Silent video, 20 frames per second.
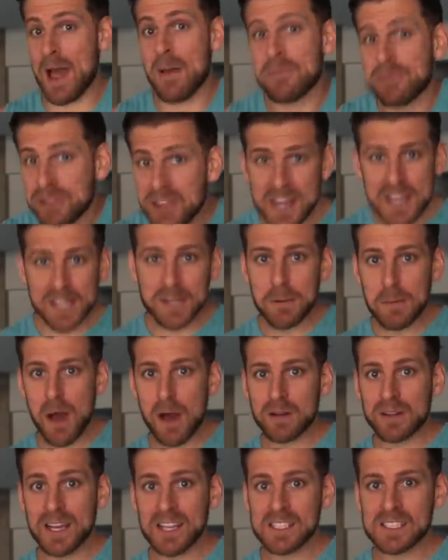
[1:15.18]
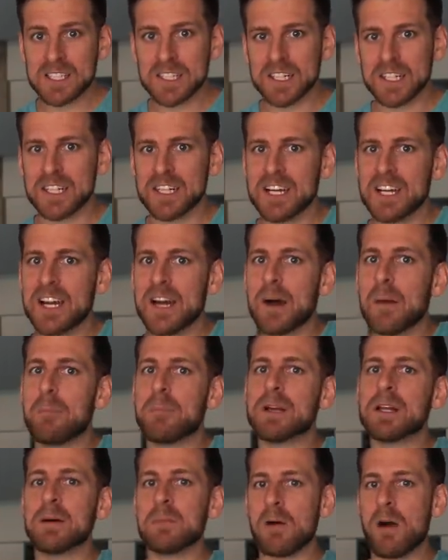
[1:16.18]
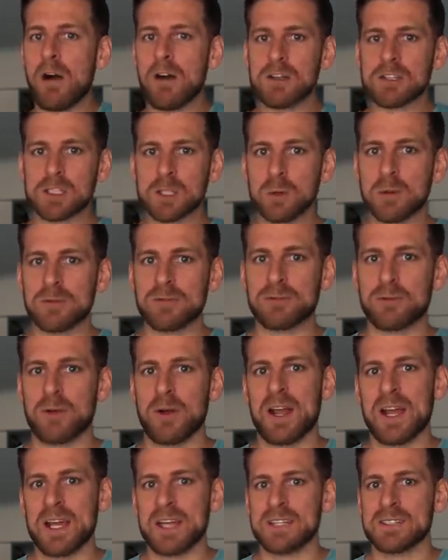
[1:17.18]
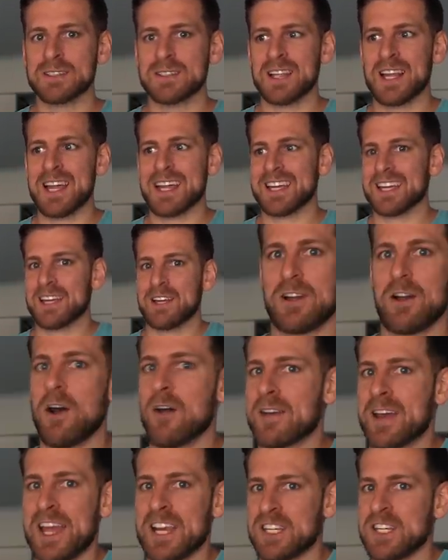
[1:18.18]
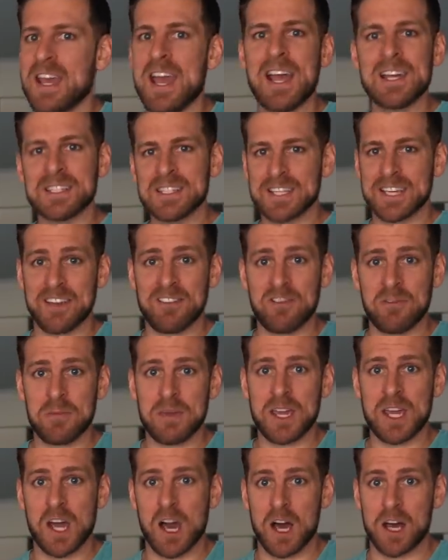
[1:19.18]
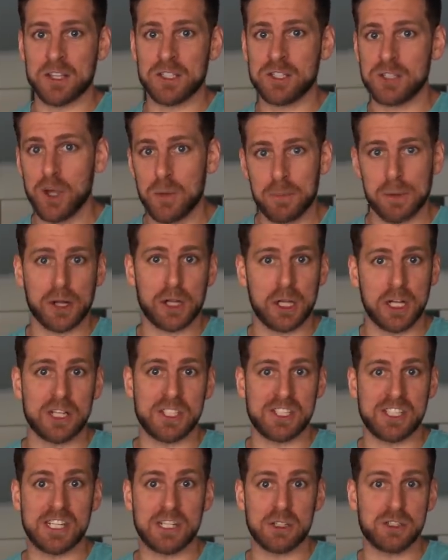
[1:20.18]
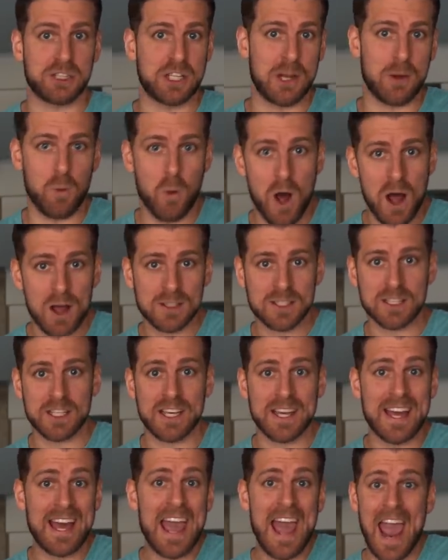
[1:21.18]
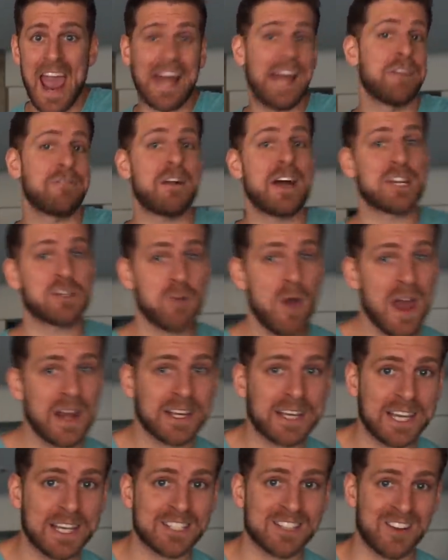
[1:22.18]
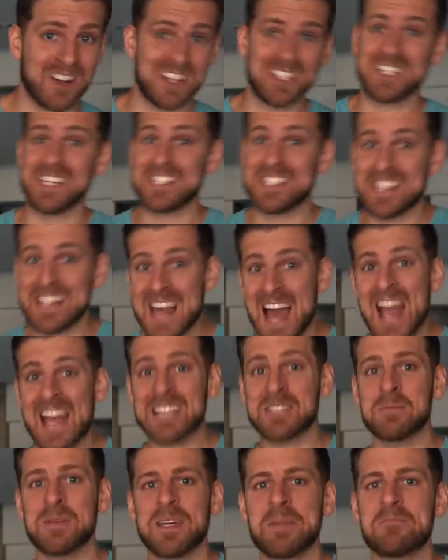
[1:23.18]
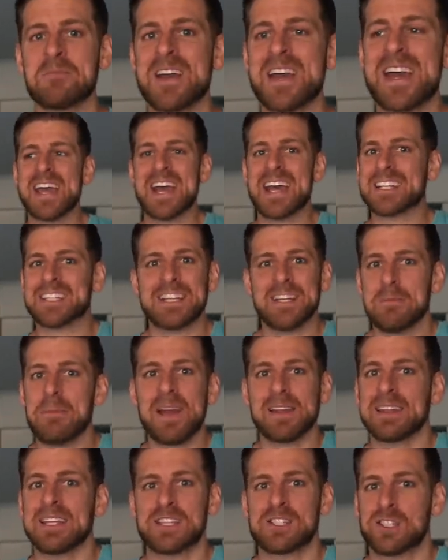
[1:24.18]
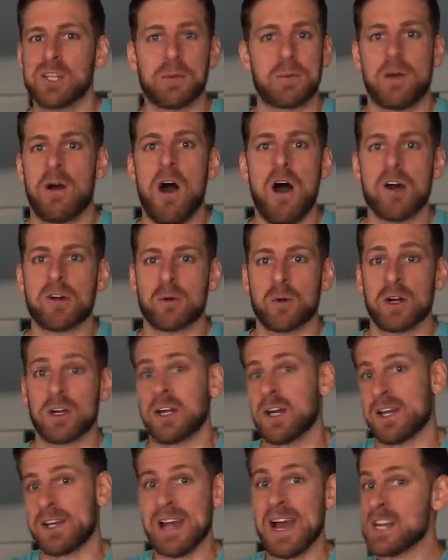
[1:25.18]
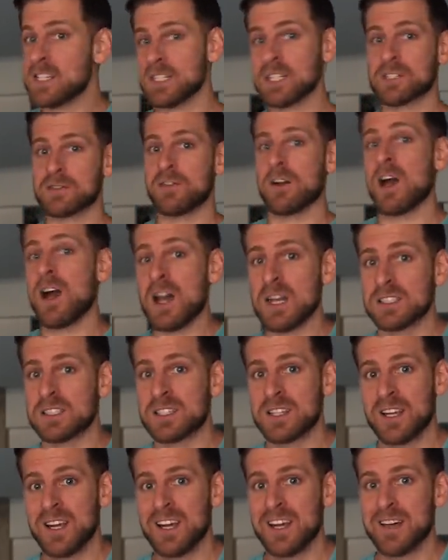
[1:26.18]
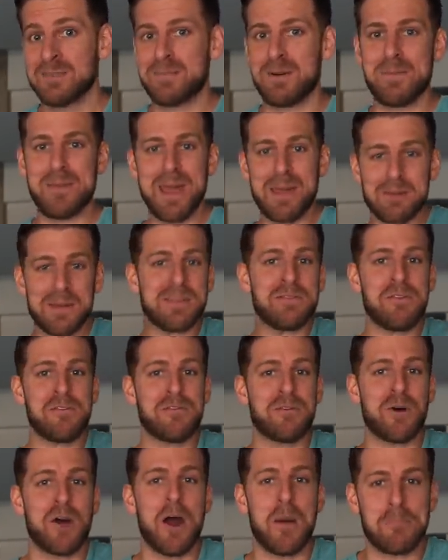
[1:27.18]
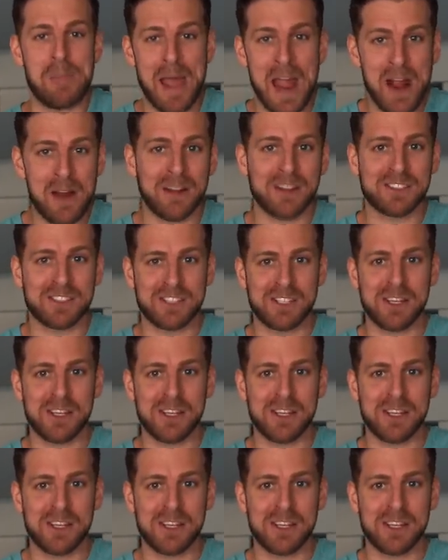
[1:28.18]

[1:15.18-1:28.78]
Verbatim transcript: I'm thinking about kissing her, but I'm also afraid, like, okay, she hasn't given me a super clear signal she wants it, and if I try to kiss her and she denies me, it's gonna make things super awkward, not just for us, but maybe even for our parents